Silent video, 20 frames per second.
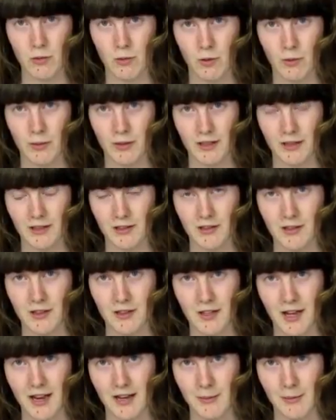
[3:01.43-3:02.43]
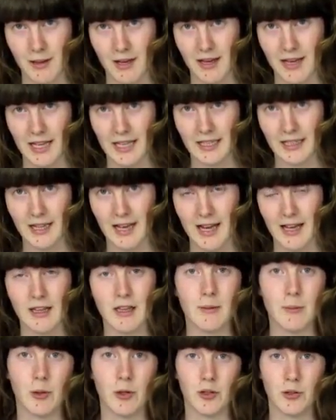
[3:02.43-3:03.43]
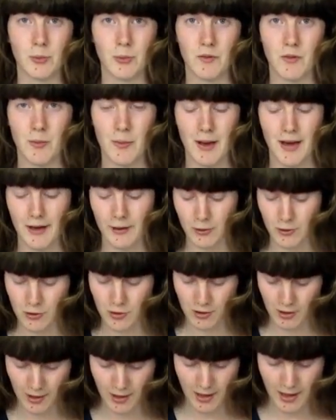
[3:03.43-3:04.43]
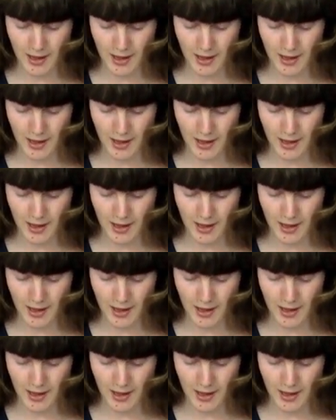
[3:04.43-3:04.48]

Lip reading: is what we did the teddy bear in, and the bottom of the pouch,